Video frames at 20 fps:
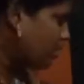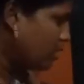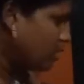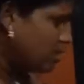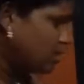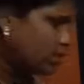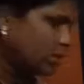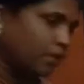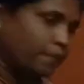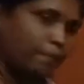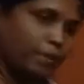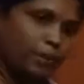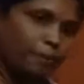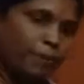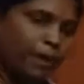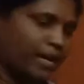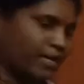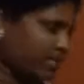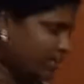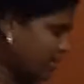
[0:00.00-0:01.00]
simple
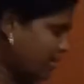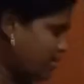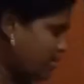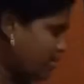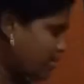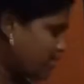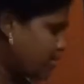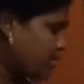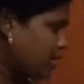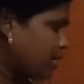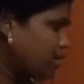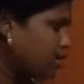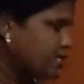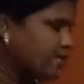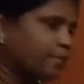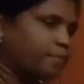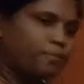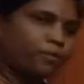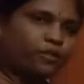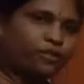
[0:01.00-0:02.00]
past tense,
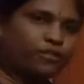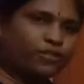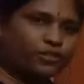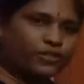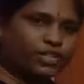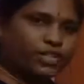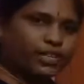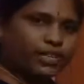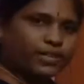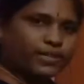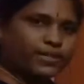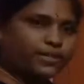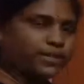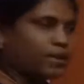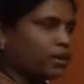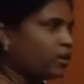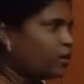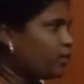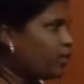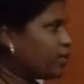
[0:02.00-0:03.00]
simple future tense.
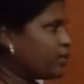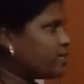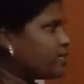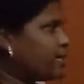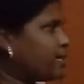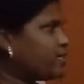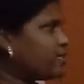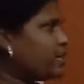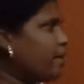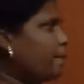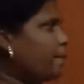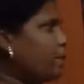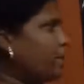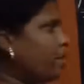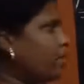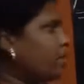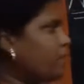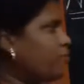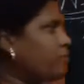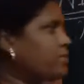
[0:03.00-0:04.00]
What is the example
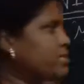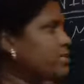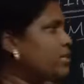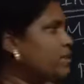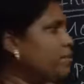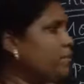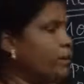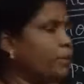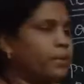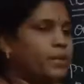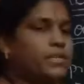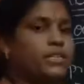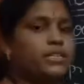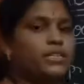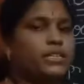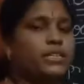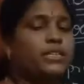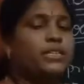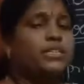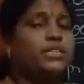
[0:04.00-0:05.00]
here for the simple present
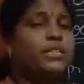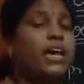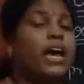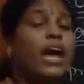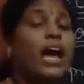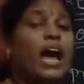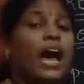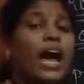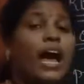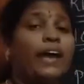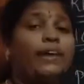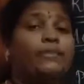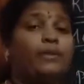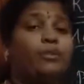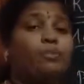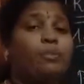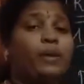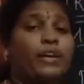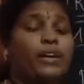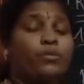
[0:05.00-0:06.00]
tense? I will
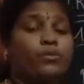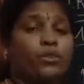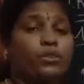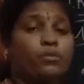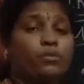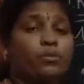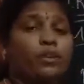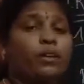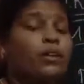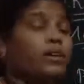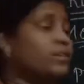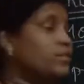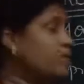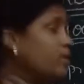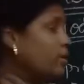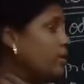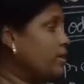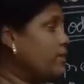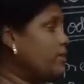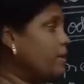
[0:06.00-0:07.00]
play
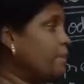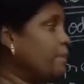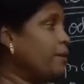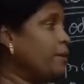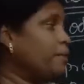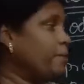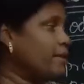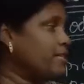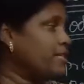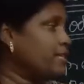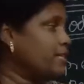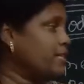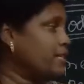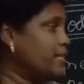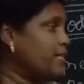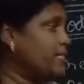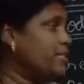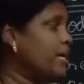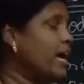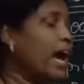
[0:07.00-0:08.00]
with, simple present
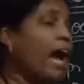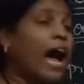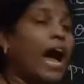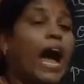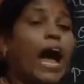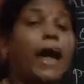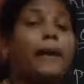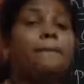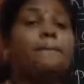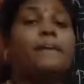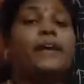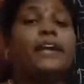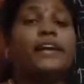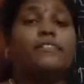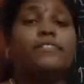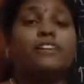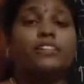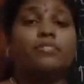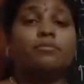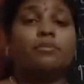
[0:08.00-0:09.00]
tense. I play
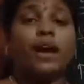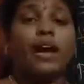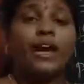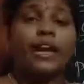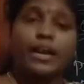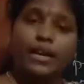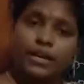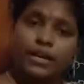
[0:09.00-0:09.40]
with my